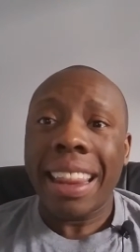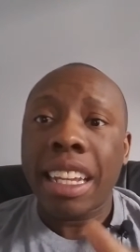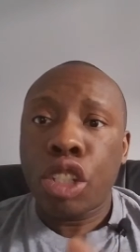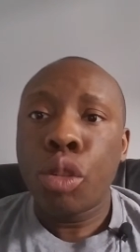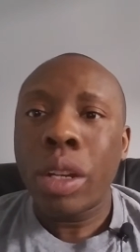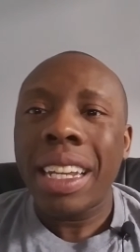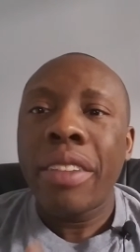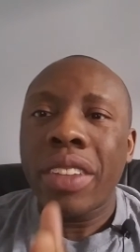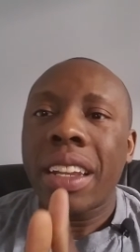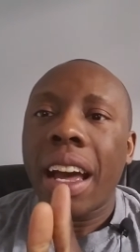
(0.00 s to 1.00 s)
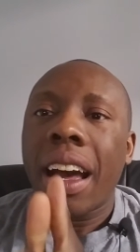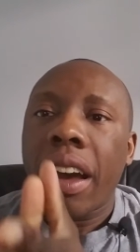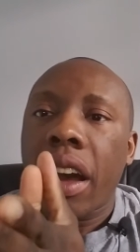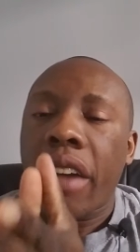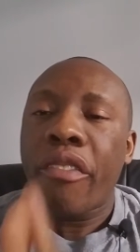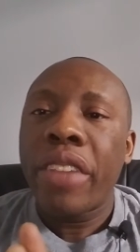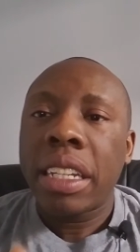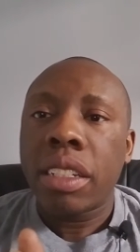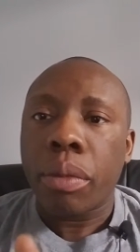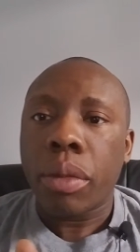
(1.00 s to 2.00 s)
that you were even a
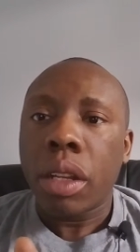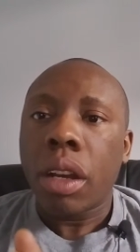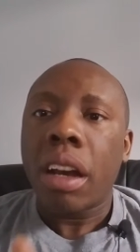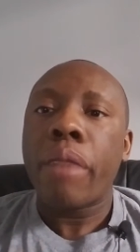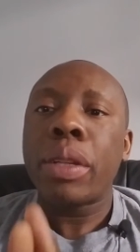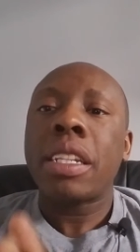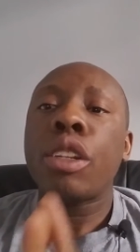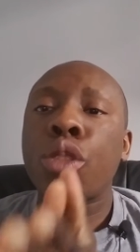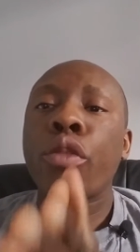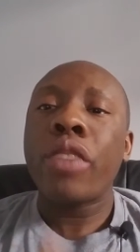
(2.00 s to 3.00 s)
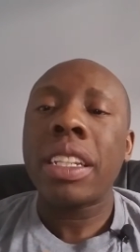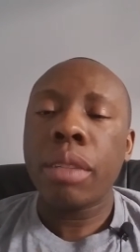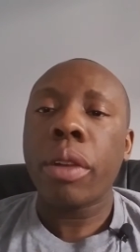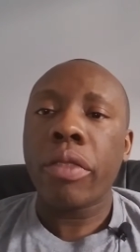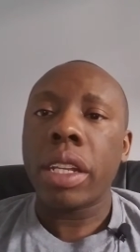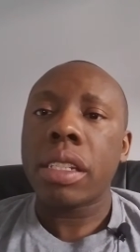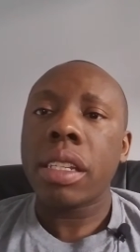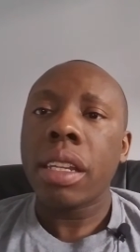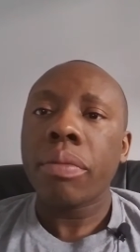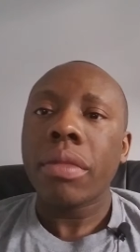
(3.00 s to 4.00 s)
victim, a potential victim of this.